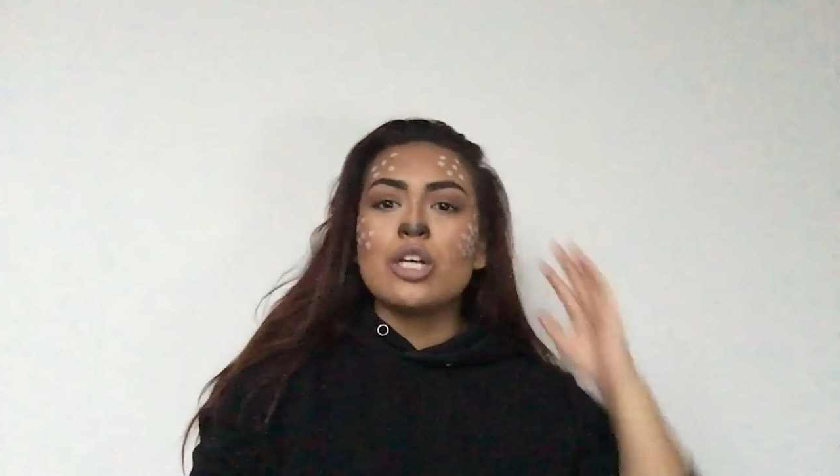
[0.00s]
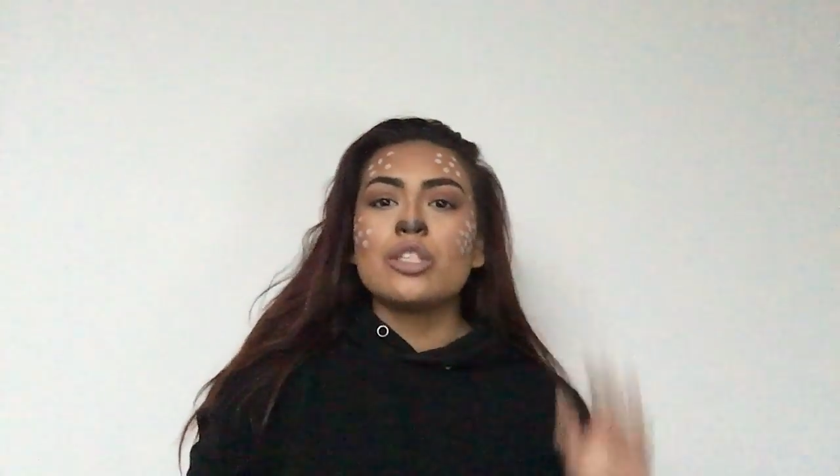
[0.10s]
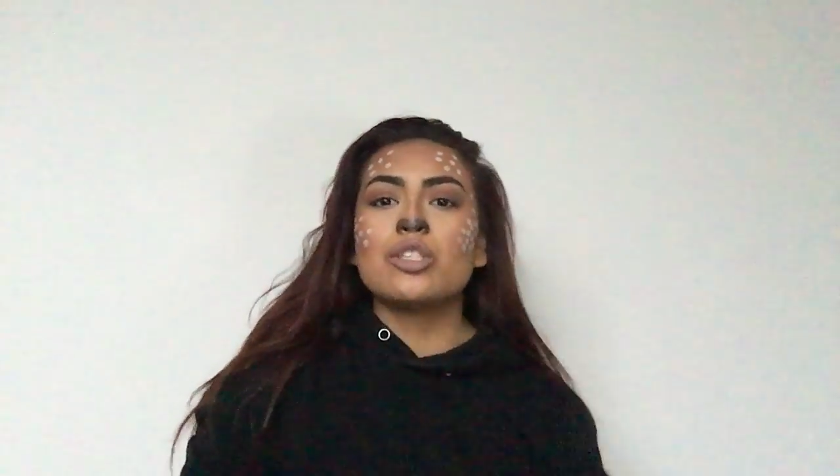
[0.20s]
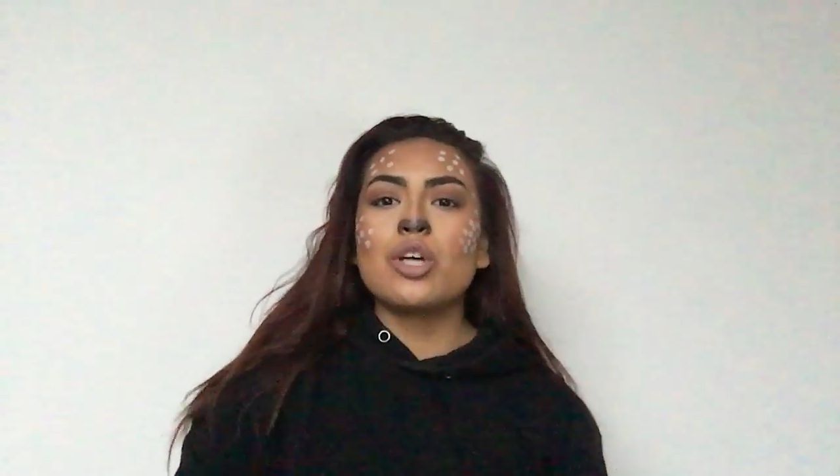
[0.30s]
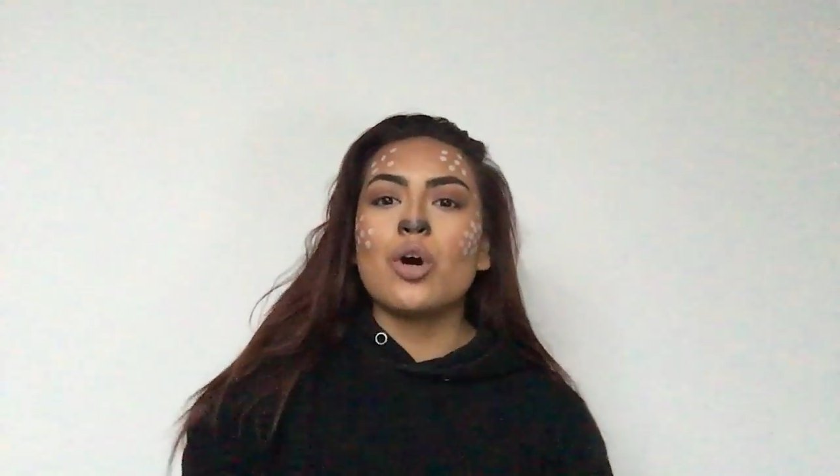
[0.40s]

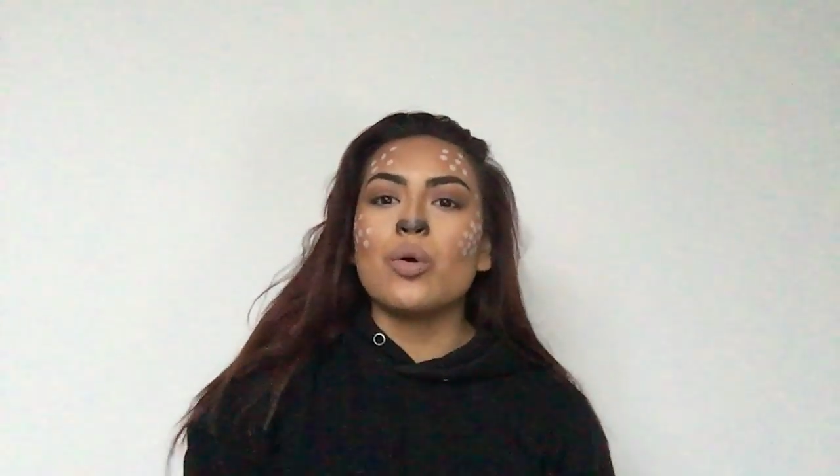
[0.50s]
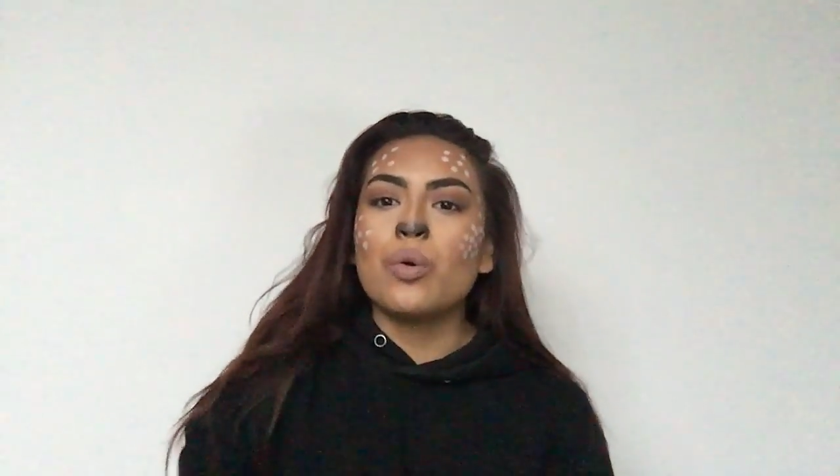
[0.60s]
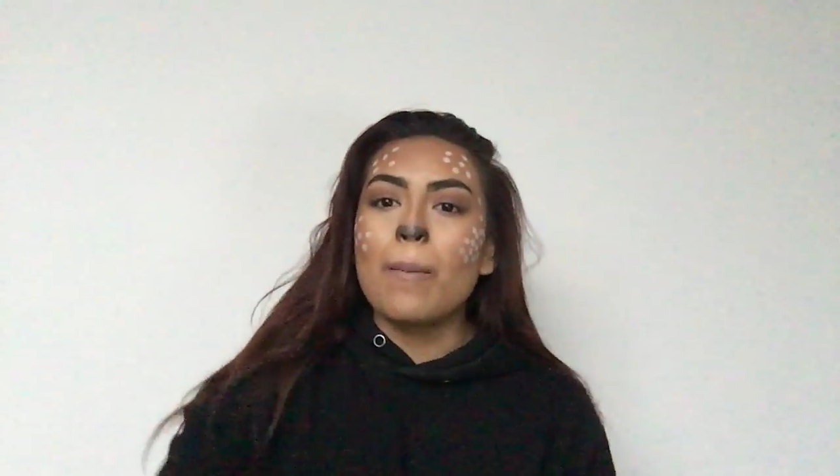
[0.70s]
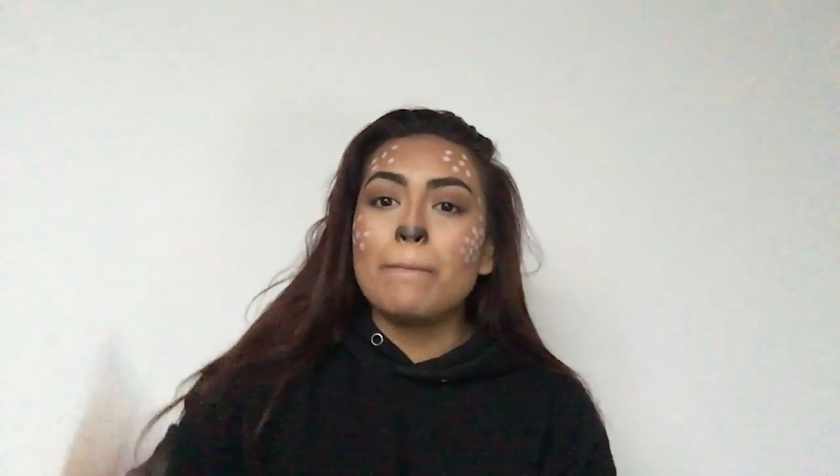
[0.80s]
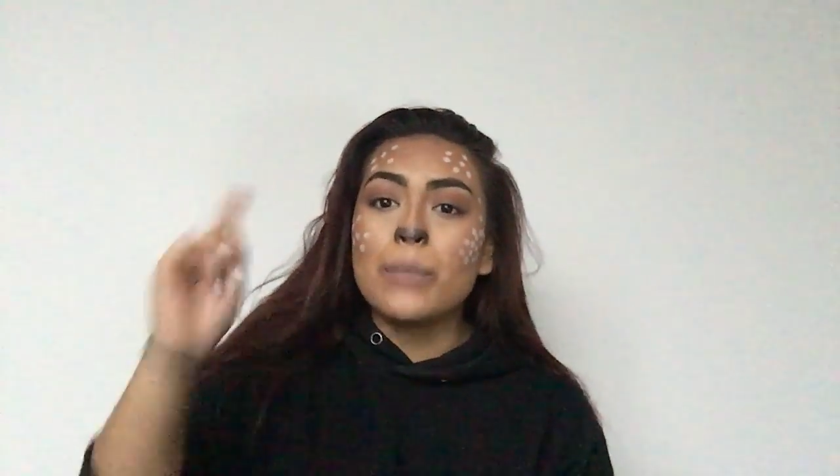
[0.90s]
So
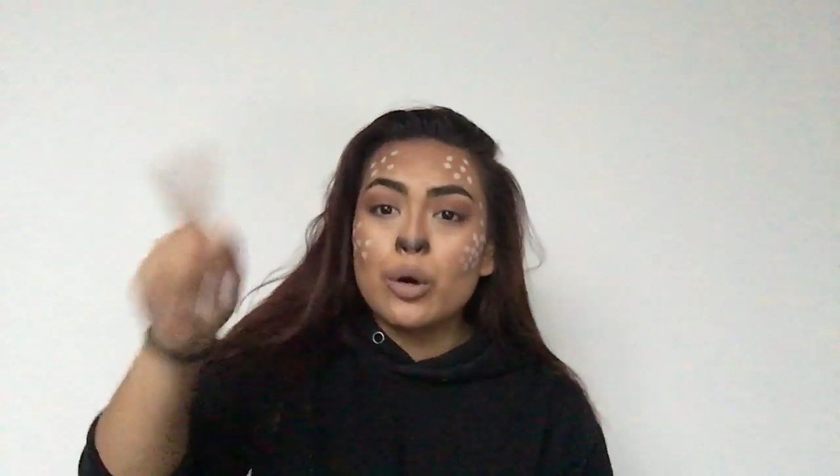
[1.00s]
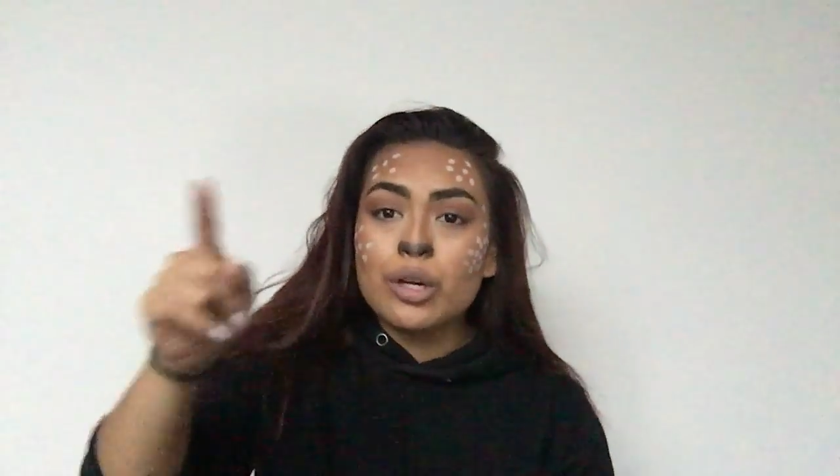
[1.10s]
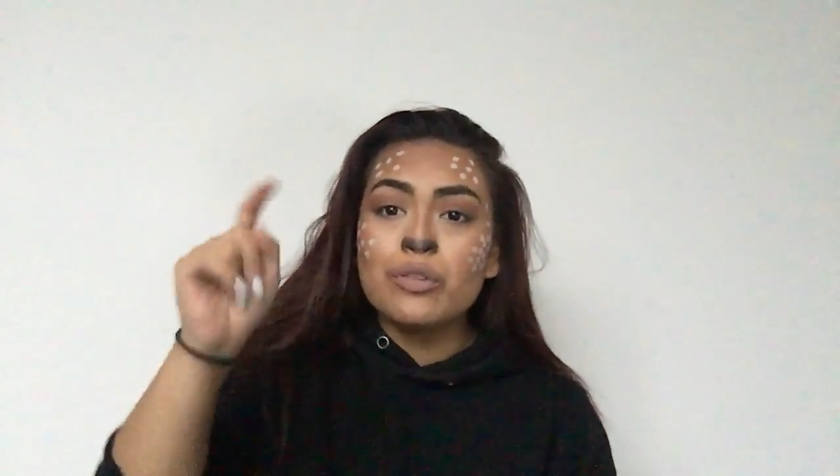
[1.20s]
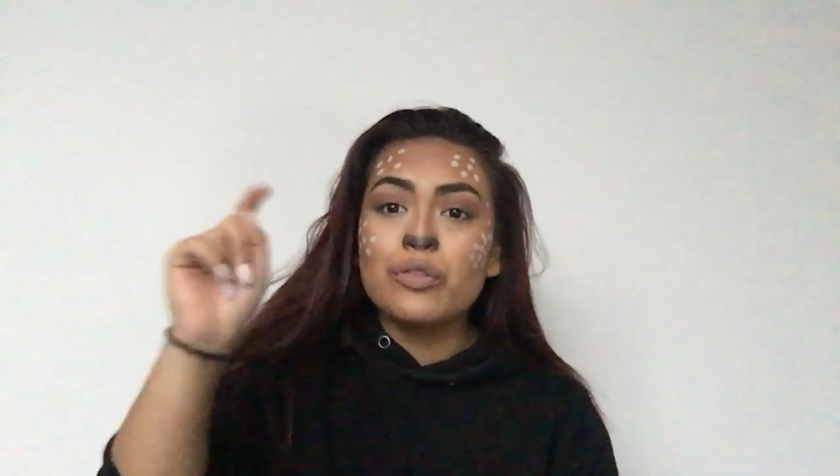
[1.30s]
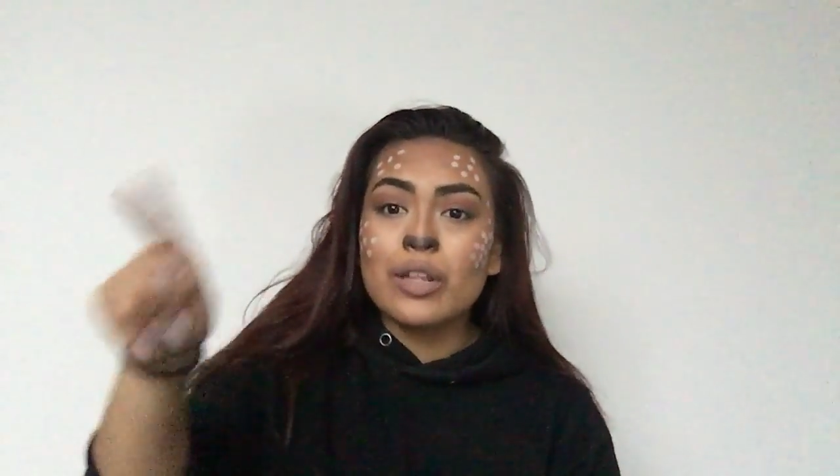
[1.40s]

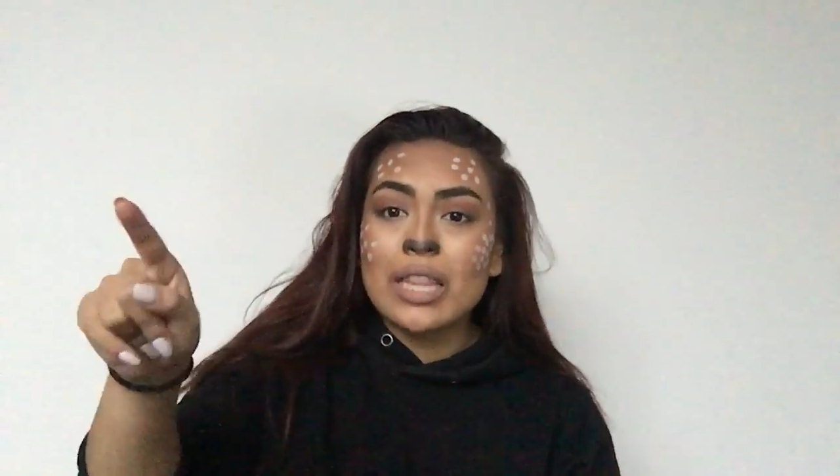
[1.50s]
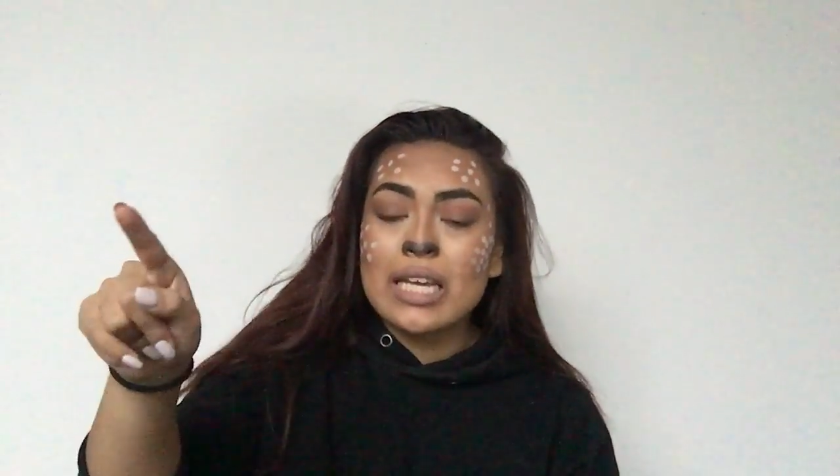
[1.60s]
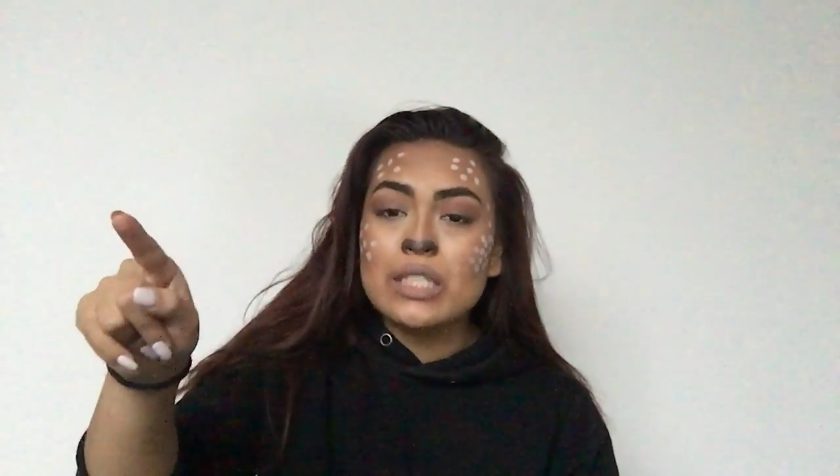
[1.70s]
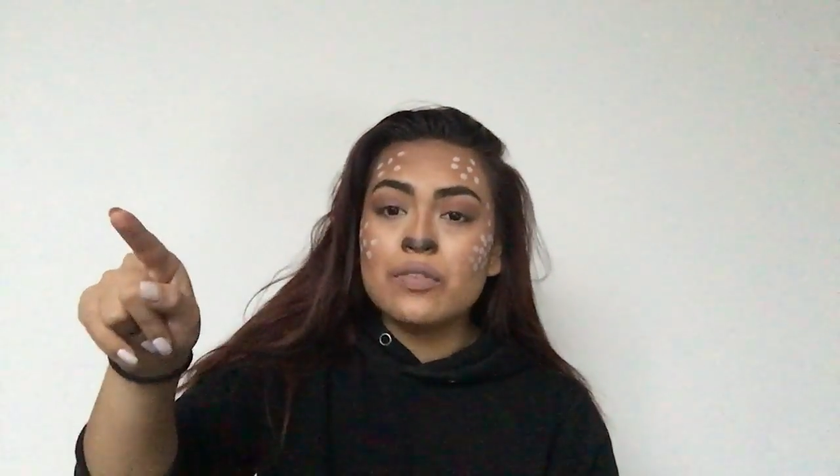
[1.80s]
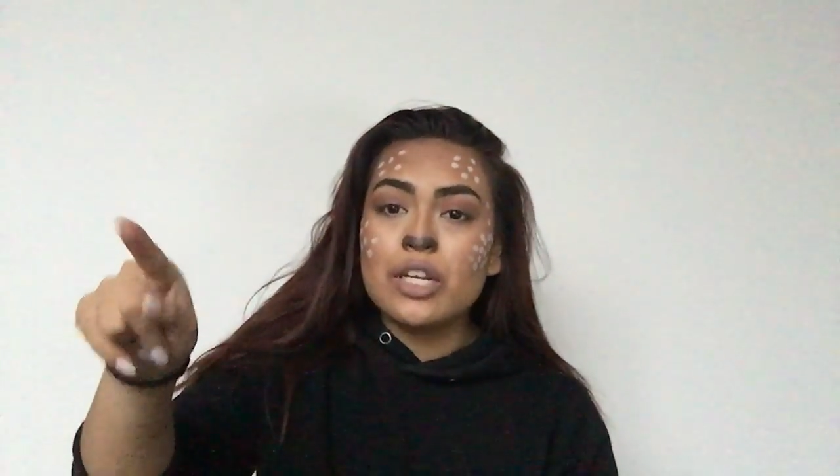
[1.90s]
motive for
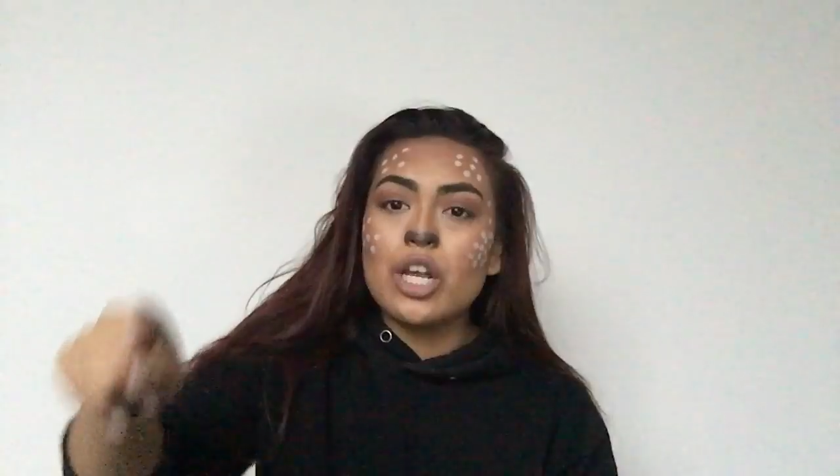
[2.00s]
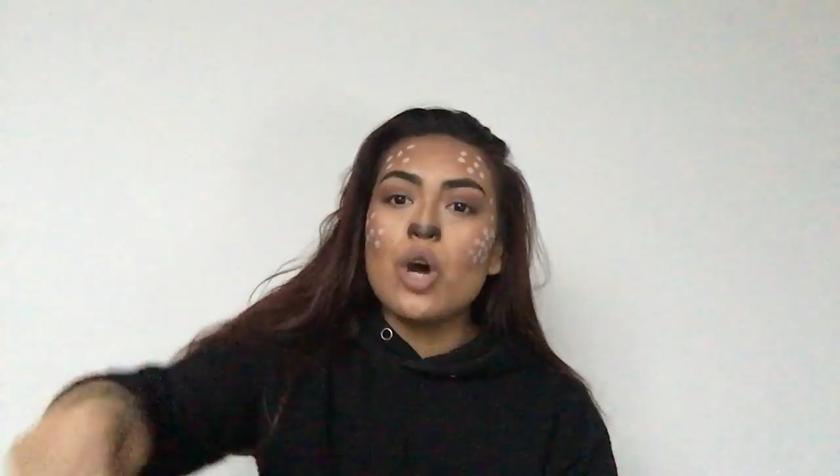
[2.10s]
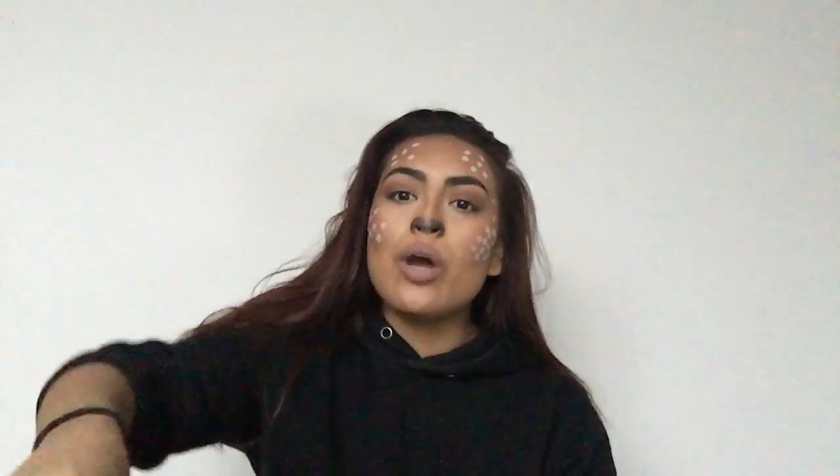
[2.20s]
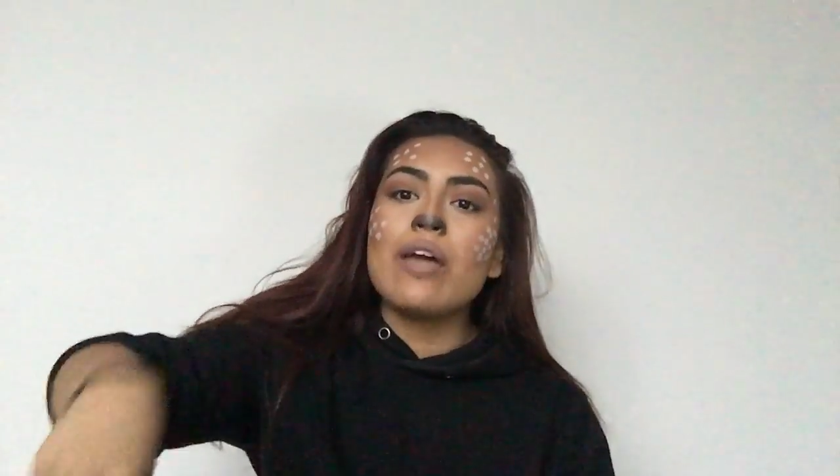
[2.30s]
this video,